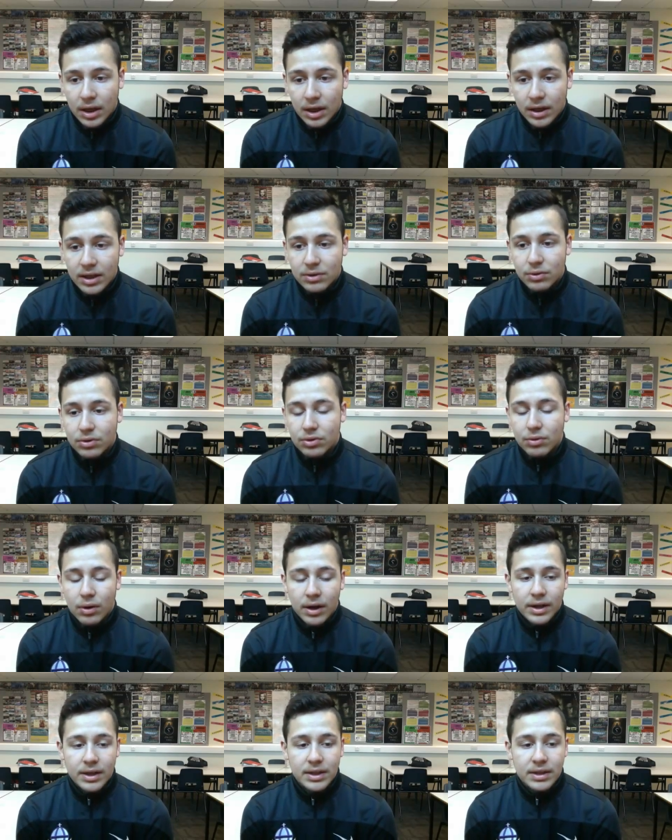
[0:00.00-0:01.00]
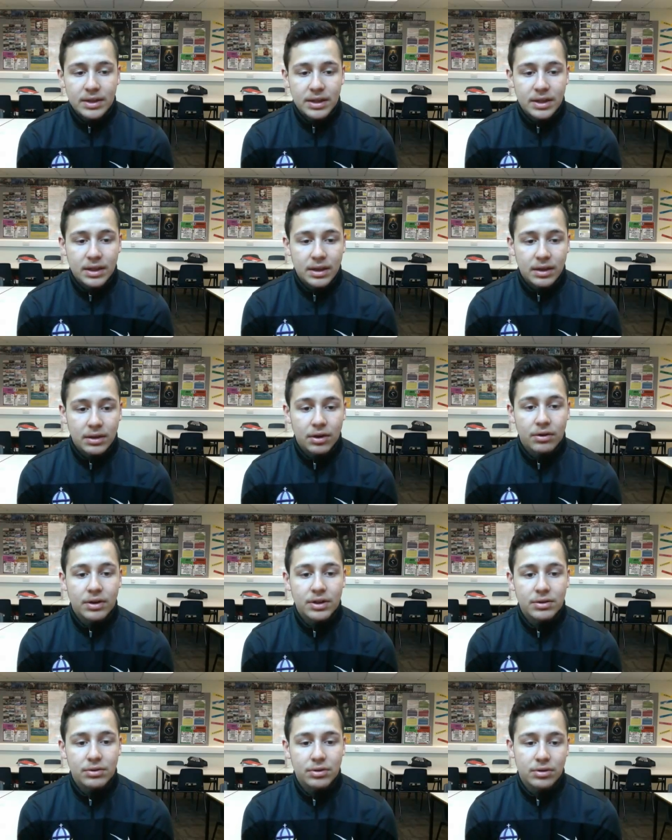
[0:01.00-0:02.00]
This was quite easy. No,
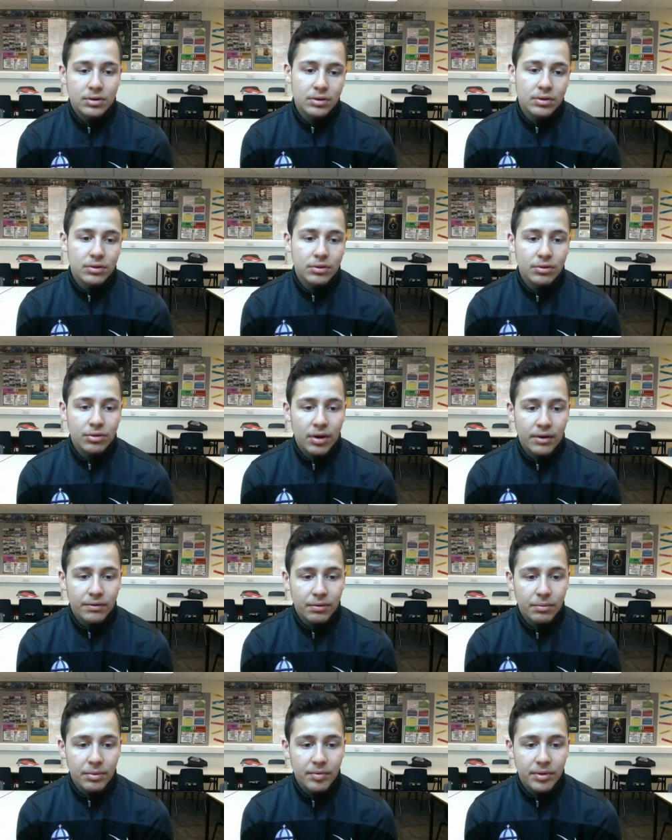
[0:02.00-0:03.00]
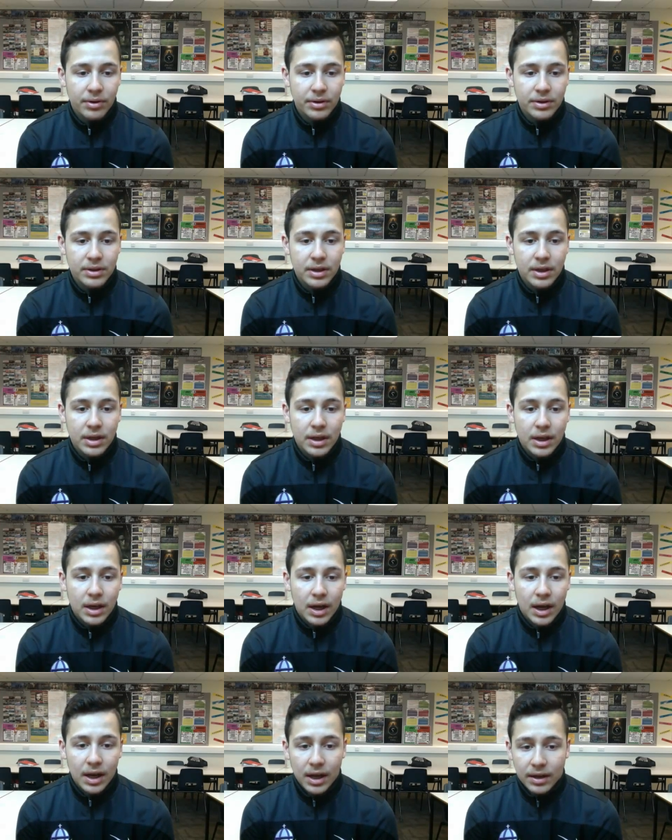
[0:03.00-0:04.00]
this was alright for me because
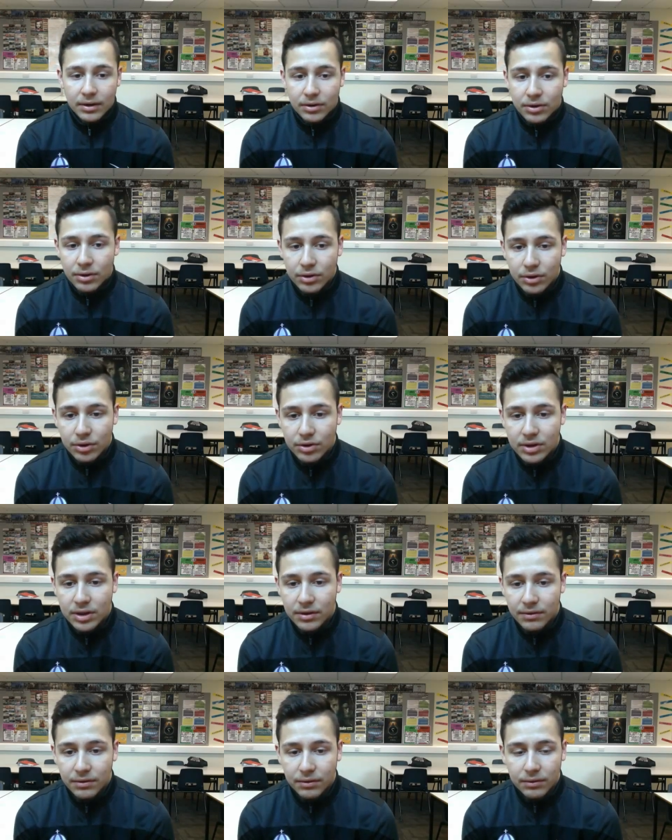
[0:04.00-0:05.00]
I liked using it